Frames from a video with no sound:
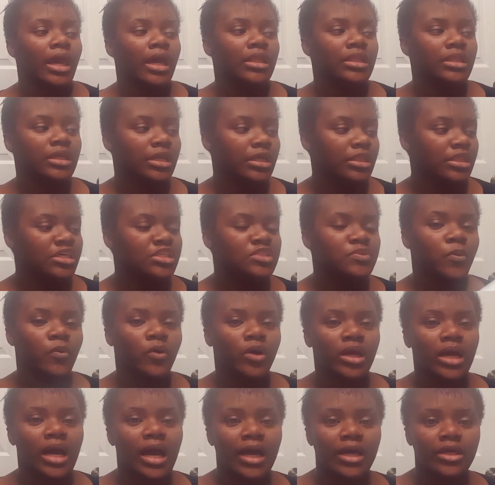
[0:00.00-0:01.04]
And then at this
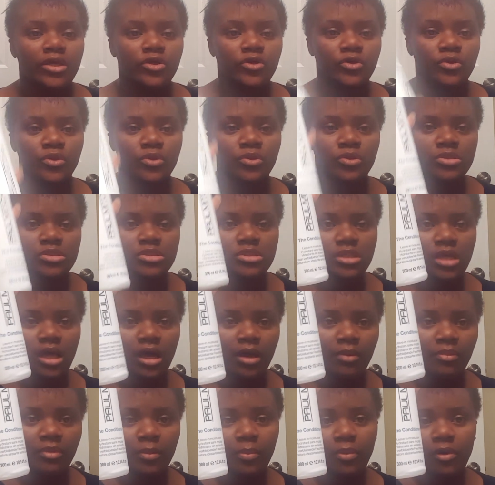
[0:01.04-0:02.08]
point, I use
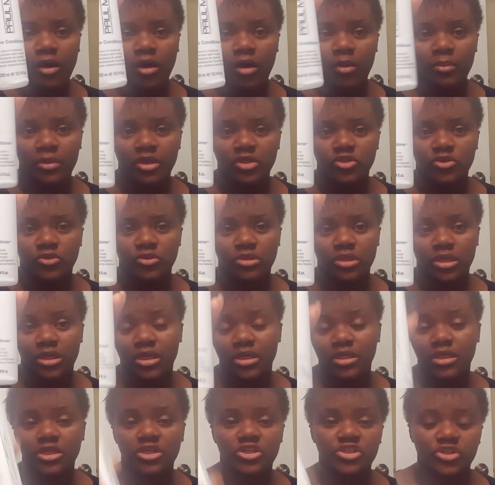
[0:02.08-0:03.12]
the Paul Mitchell, the
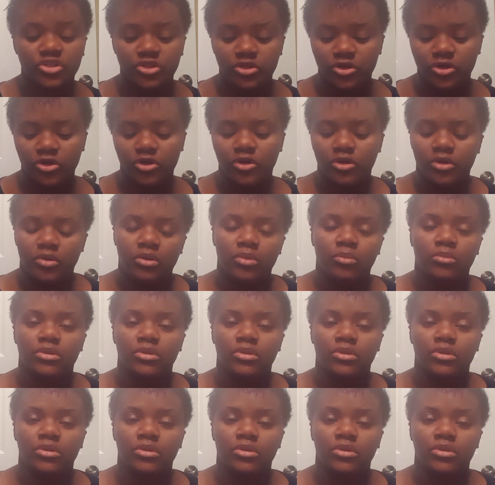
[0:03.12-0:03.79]
conditioner,